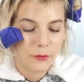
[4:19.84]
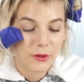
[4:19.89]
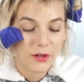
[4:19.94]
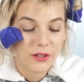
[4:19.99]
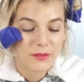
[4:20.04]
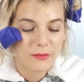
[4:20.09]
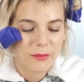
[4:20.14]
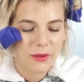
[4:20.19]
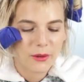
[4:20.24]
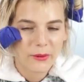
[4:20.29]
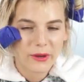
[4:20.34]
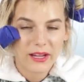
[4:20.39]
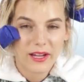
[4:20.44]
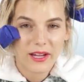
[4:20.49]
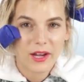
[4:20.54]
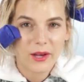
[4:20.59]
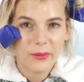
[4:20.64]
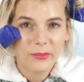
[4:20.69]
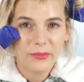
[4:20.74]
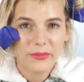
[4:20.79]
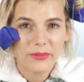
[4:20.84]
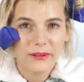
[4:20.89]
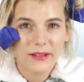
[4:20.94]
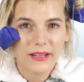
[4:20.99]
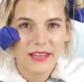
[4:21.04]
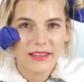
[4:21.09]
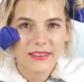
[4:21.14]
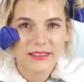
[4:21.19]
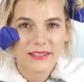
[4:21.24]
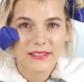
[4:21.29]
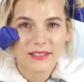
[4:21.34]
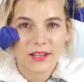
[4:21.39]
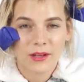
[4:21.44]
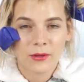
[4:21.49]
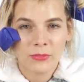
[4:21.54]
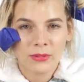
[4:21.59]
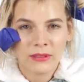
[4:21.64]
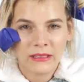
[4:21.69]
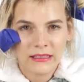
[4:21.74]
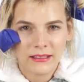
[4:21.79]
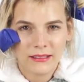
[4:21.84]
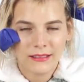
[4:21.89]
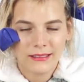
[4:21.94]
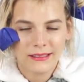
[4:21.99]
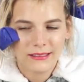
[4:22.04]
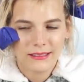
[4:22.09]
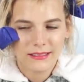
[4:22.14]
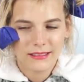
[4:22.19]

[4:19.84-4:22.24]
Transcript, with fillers: worked my way up at this company.